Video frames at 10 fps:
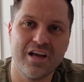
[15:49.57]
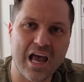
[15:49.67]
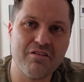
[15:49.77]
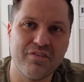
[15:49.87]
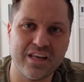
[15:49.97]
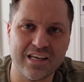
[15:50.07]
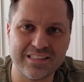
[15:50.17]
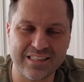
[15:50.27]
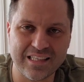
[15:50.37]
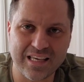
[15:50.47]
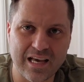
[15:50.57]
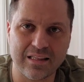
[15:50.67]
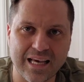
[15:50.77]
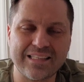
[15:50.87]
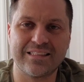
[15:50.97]
NVIDIA's
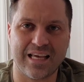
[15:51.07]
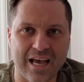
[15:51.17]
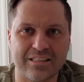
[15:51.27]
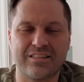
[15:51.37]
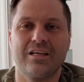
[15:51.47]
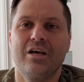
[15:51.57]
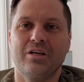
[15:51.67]
DLSS.